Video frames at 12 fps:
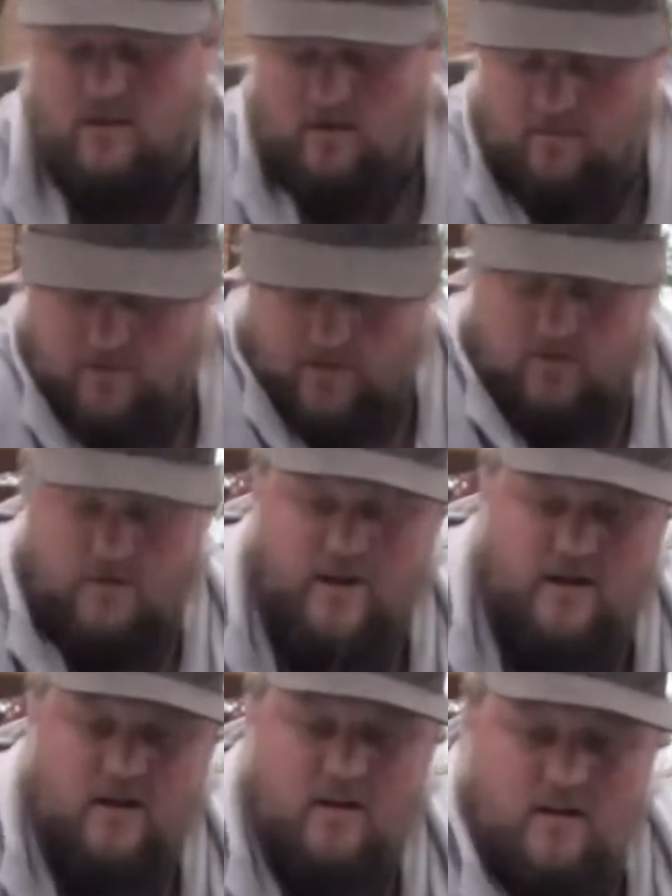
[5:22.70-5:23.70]
a lovely
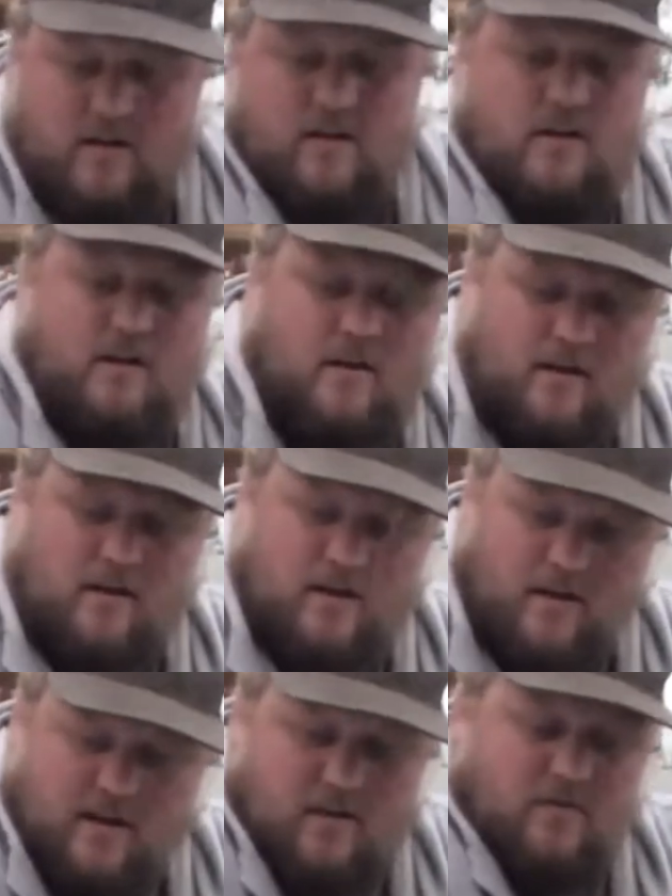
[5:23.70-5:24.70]
sweater.
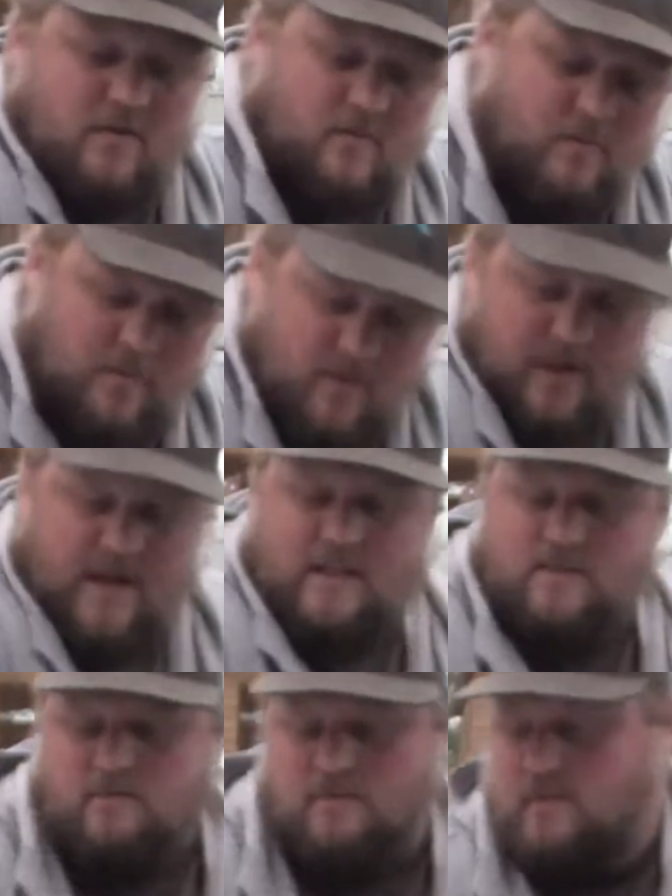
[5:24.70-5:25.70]

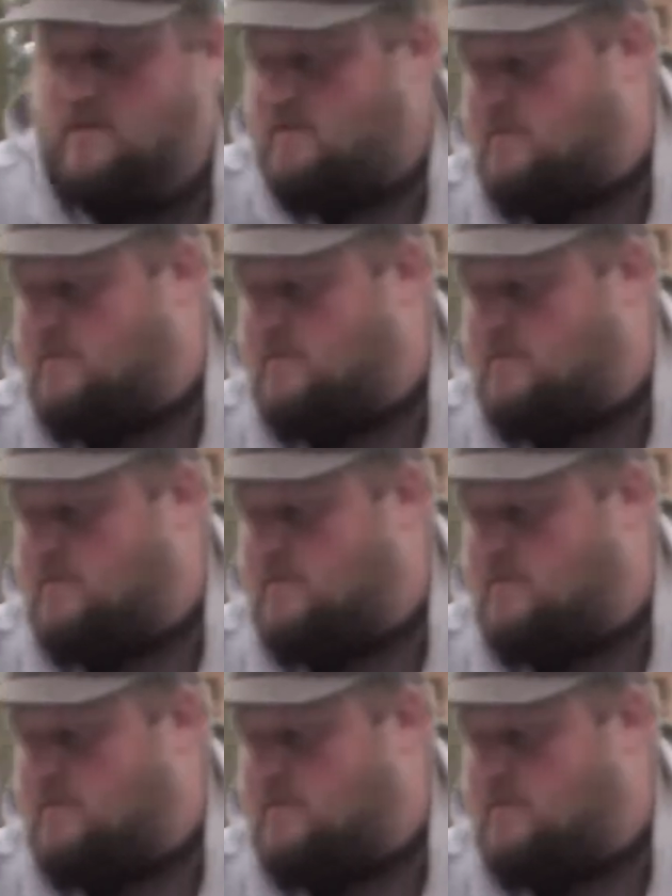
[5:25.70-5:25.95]
That's what